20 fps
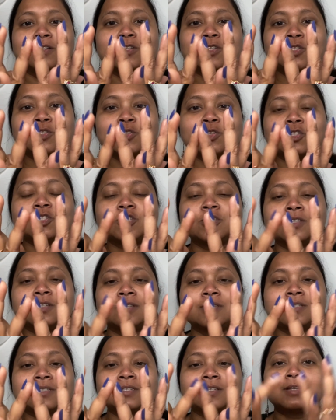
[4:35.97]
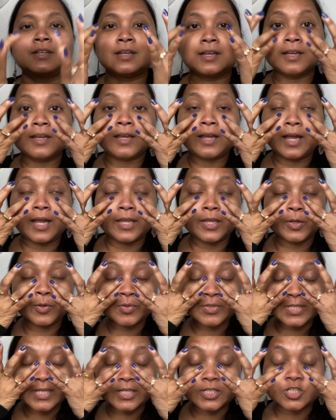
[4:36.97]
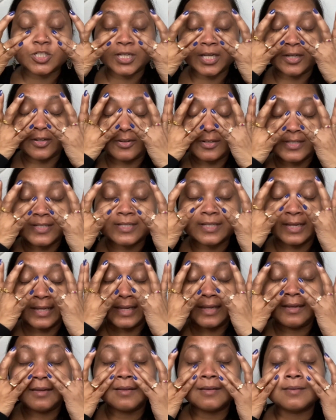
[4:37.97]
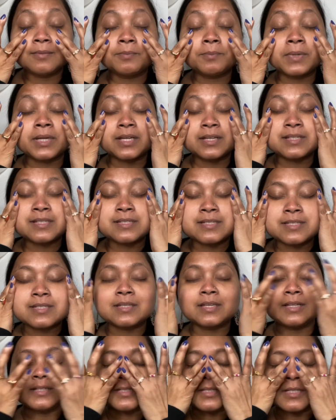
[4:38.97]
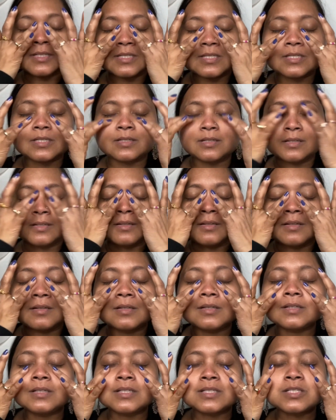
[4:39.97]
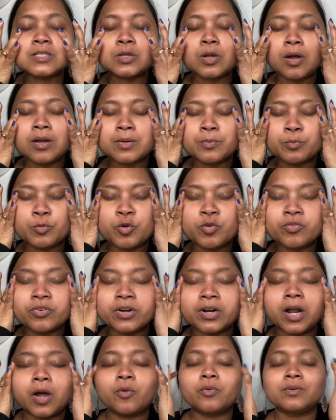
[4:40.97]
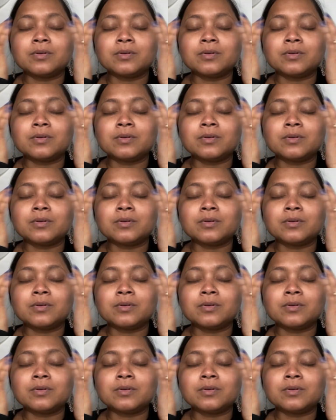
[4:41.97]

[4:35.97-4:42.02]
So just I use it generously because it just does not move around,